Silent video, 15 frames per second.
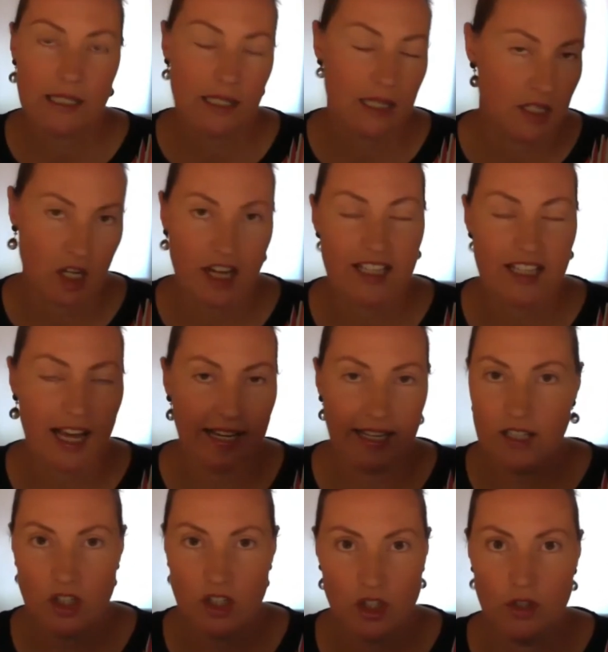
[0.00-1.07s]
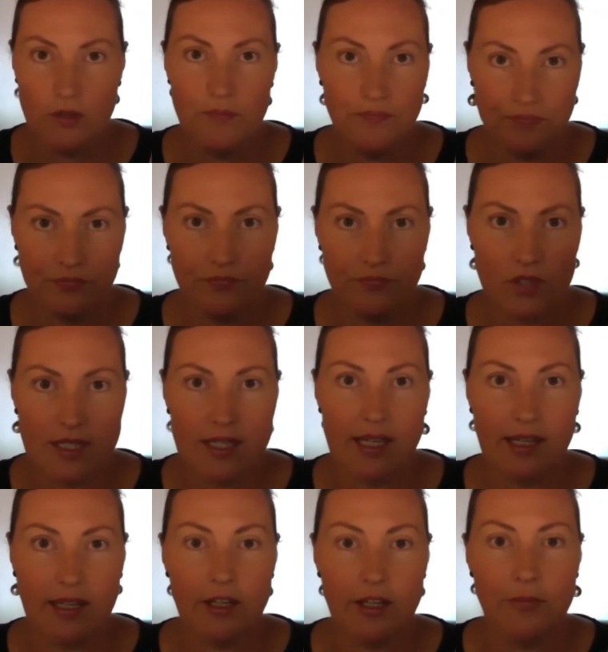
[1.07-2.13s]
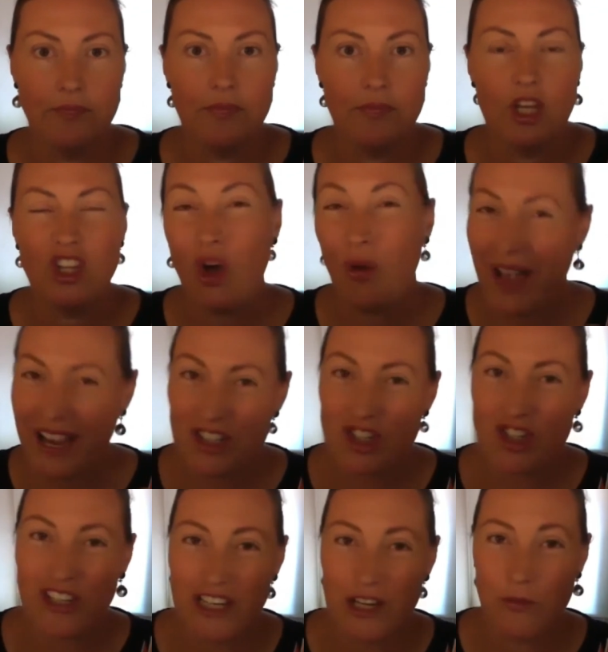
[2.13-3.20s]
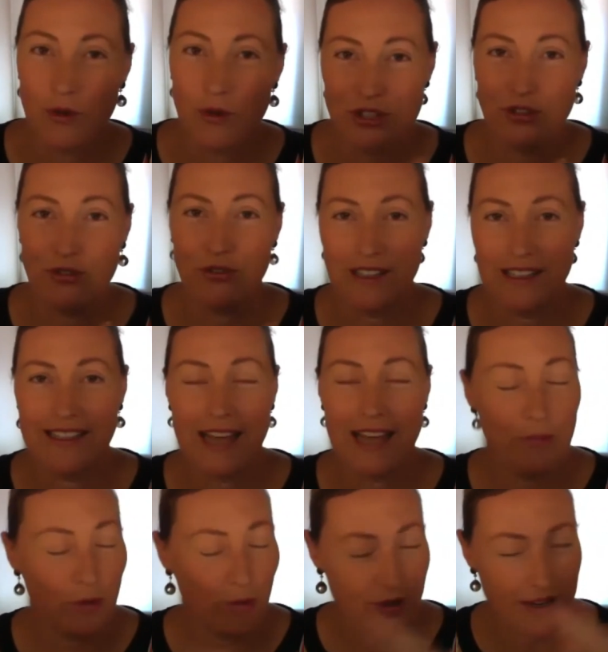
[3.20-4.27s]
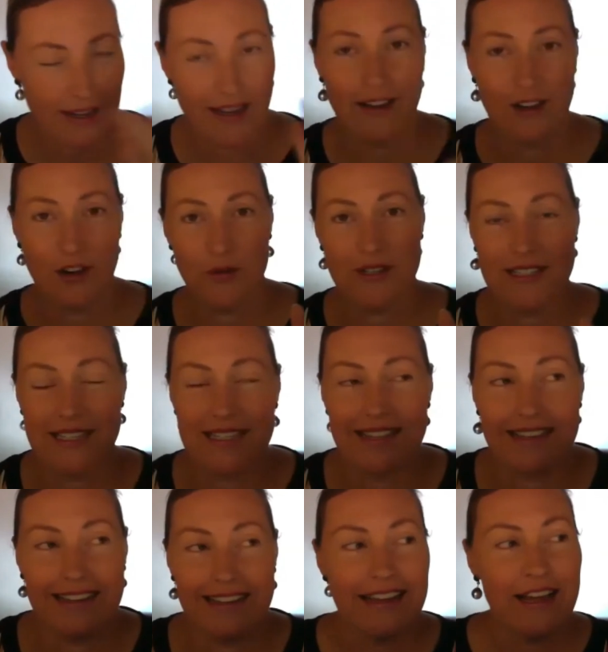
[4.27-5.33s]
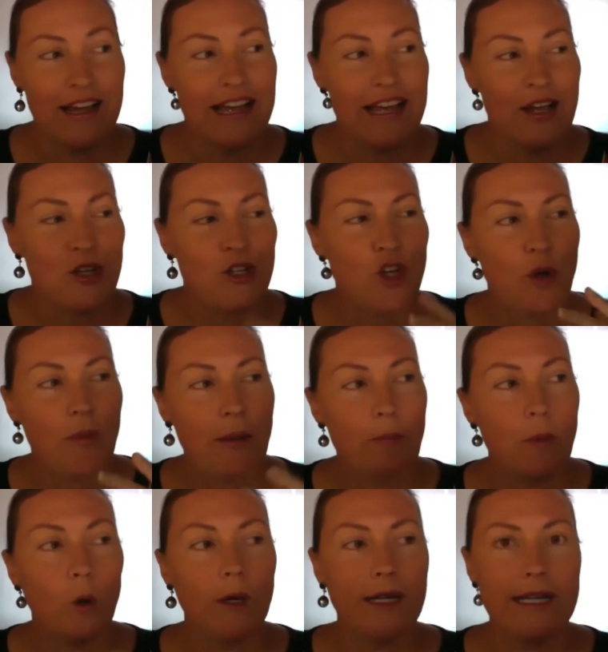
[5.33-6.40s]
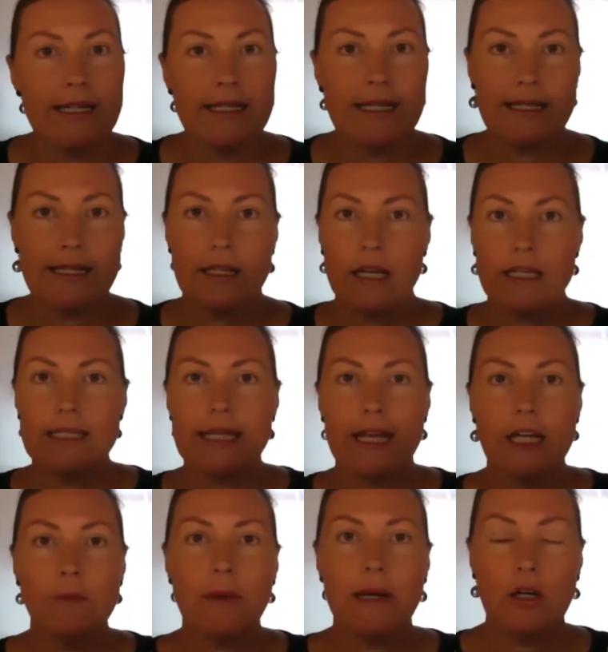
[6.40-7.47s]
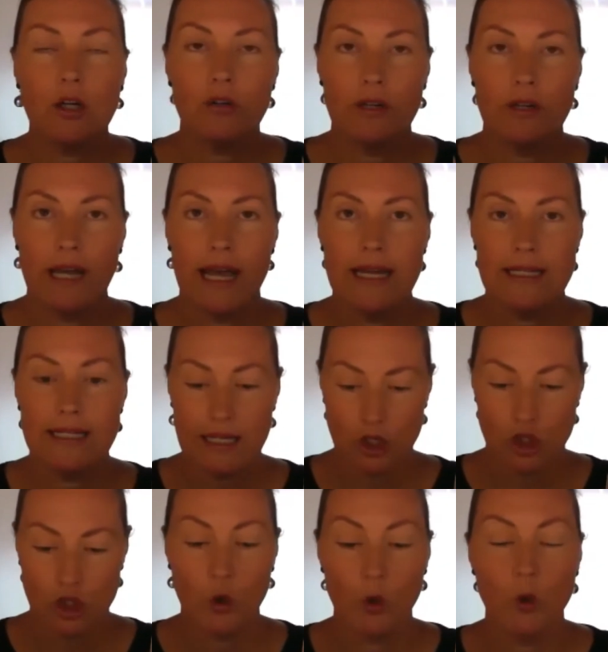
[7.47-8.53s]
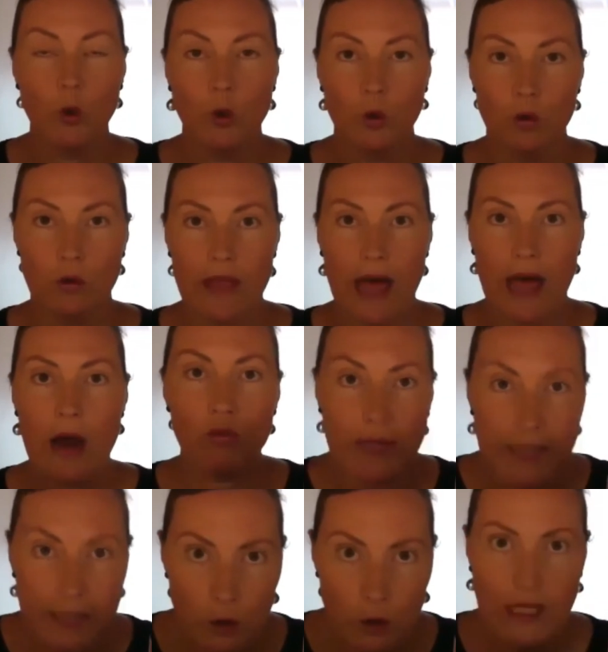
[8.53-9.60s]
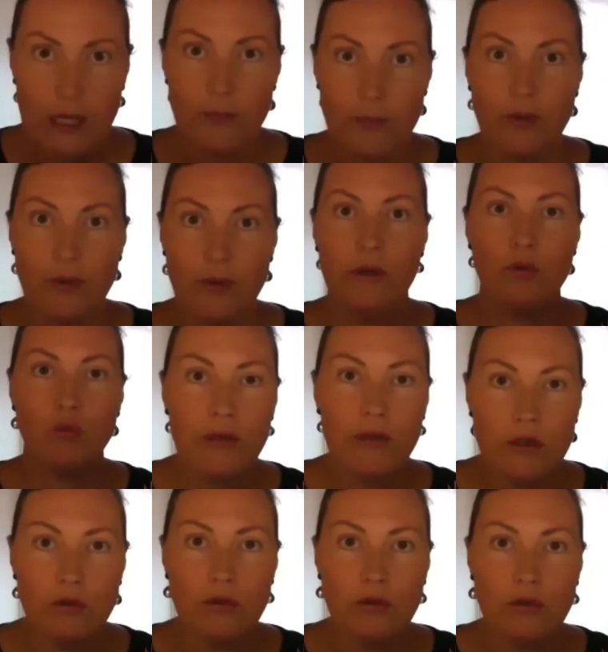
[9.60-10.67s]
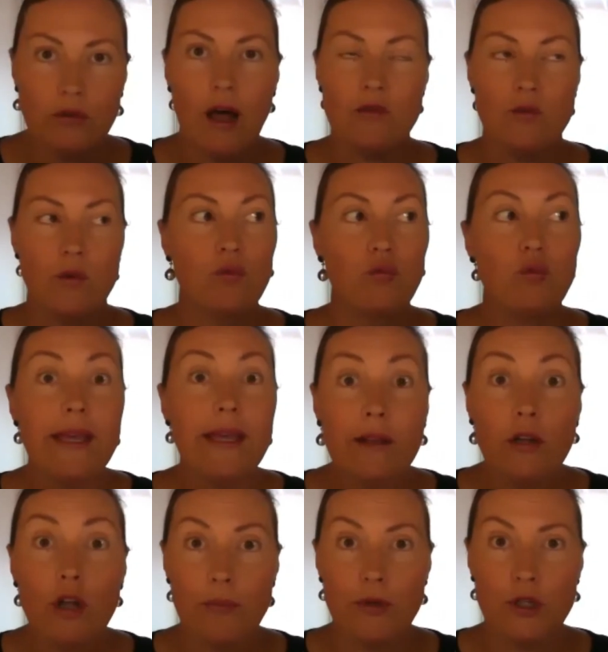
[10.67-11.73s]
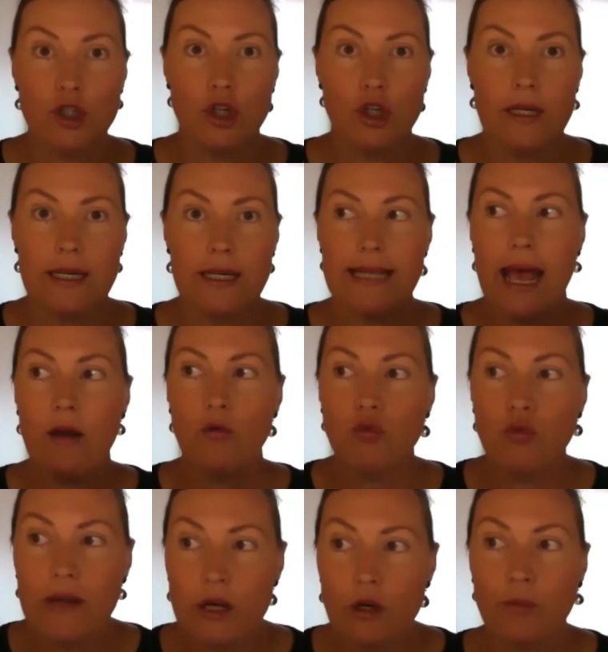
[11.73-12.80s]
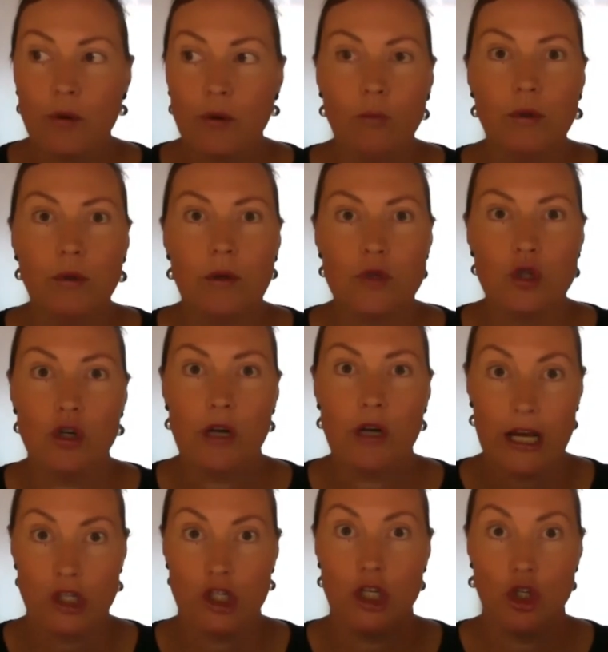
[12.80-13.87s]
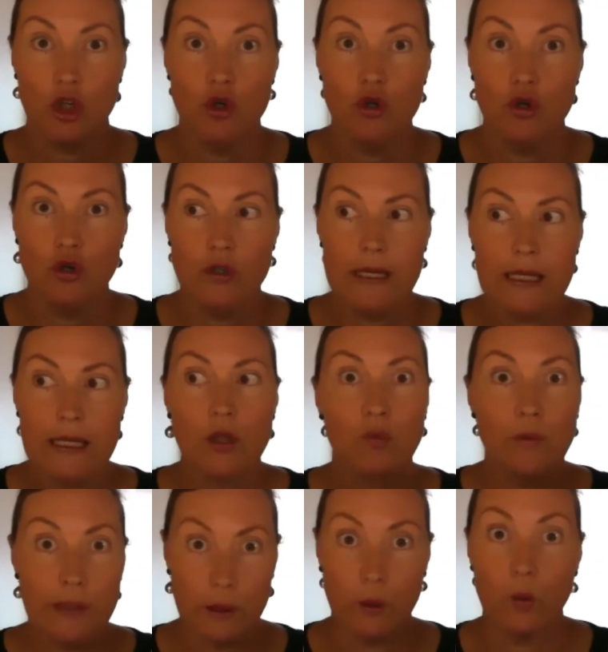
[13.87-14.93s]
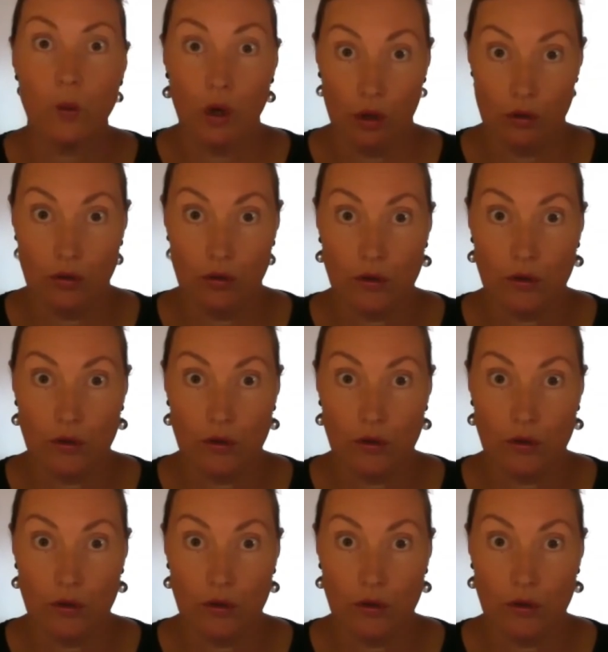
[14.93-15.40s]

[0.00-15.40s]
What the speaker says: the Titanic to sink. No, actually, it wasn't really that, but we can't go into that. So my point is that I said about creating a tool that real people with real lives, with real opportunities and real problems could actually use in the real world,